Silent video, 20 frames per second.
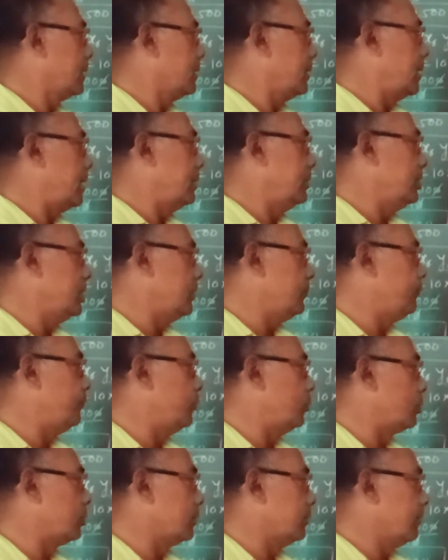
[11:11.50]
and
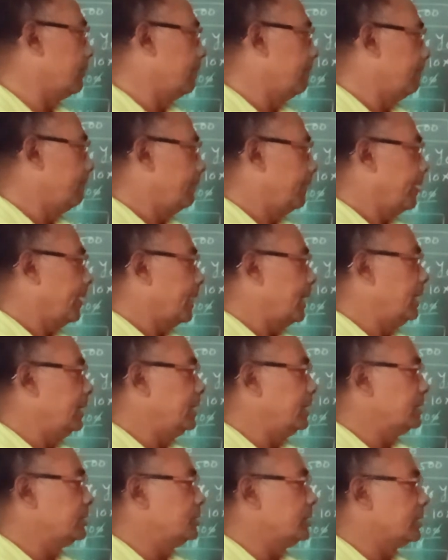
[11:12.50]
therefore it
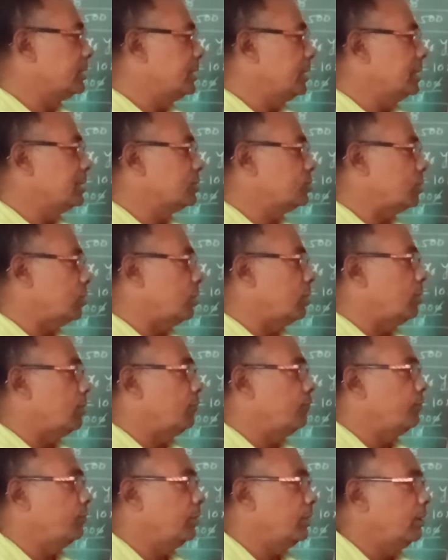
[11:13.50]
is the case
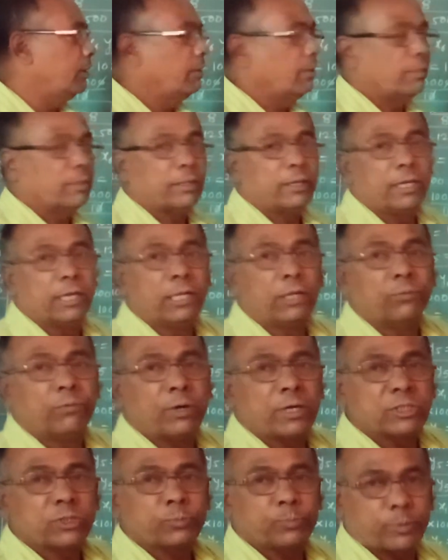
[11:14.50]
of
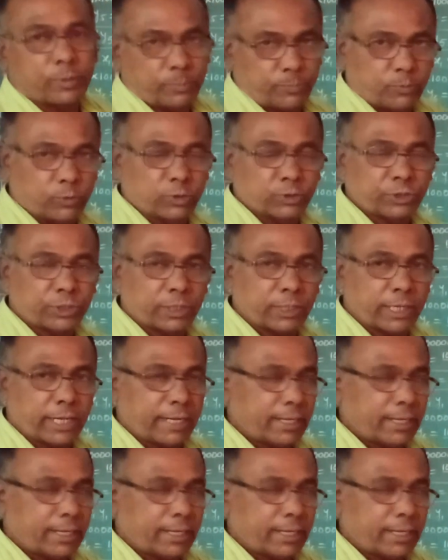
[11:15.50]
inverse proportion.